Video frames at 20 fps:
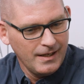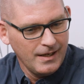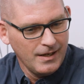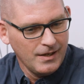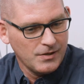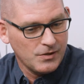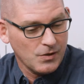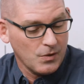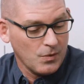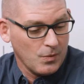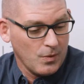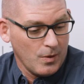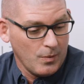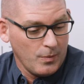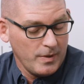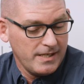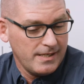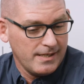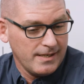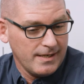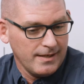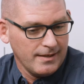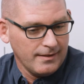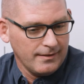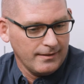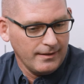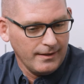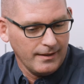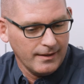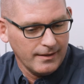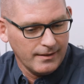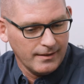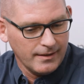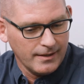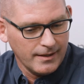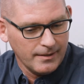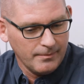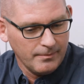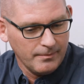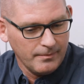So what we see
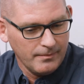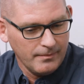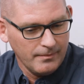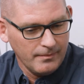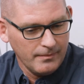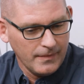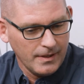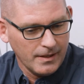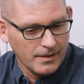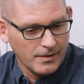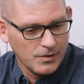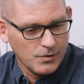in